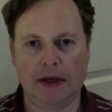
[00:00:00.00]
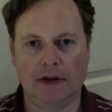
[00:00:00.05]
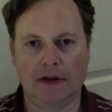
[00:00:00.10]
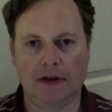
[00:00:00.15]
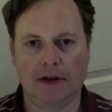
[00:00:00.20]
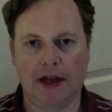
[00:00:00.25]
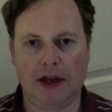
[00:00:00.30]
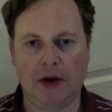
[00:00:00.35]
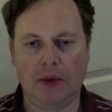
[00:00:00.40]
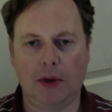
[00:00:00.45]

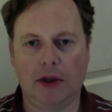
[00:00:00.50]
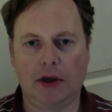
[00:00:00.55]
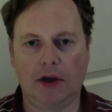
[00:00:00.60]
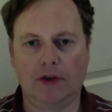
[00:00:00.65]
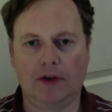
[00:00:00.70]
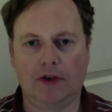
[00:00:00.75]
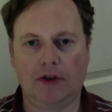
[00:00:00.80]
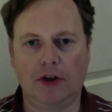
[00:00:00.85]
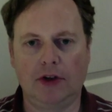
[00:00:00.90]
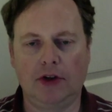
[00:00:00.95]
Today we
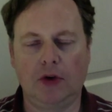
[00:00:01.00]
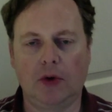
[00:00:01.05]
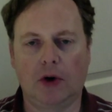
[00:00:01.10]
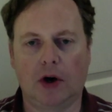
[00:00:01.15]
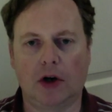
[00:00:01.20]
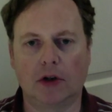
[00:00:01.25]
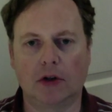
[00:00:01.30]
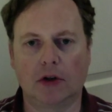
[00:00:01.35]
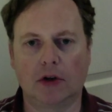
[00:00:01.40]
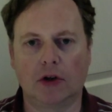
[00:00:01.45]
continue
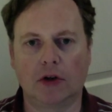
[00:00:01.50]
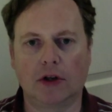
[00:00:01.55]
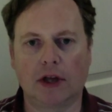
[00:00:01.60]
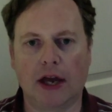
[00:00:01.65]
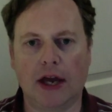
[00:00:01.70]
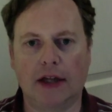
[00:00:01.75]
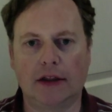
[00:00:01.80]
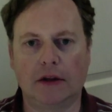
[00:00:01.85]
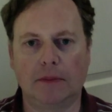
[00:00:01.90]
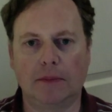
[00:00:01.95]
our look
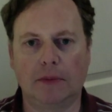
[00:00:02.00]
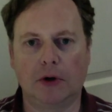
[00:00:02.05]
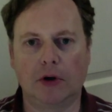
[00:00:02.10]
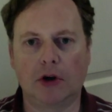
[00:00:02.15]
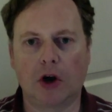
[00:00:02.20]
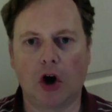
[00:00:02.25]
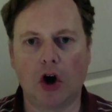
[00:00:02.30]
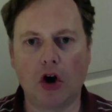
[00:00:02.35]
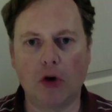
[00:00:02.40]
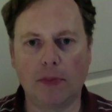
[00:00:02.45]
at the
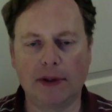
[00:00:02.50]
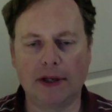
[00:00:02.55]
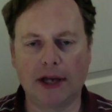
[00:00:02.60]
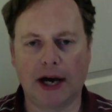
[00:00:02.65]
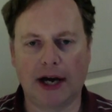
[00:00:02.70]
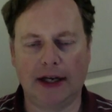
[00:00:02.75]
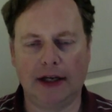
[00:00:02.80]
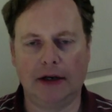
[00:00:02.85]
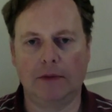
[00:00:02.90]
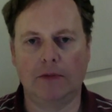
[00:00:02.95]
book
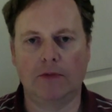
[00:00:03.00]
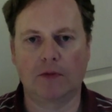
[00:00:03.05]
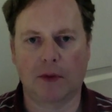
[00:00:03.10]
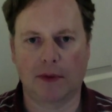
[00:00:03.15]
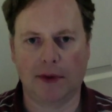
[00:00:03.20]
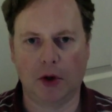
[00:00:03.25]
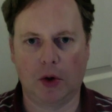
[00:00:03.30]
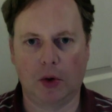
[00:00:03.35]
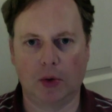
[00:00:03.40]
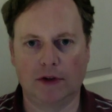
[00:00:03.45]
Obadiah from
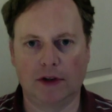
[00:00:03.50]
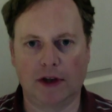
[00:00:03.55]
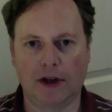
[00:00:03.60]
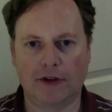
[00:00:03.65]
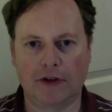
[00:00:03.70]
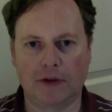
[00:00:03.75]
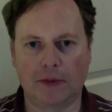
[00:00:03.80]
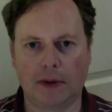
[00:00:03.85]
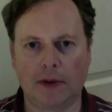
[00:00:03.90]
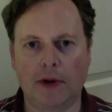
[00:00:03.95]
the Old
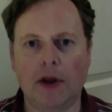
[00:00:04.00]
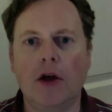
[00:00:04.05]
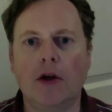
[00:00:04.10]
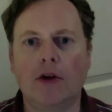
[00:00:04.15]
Testament.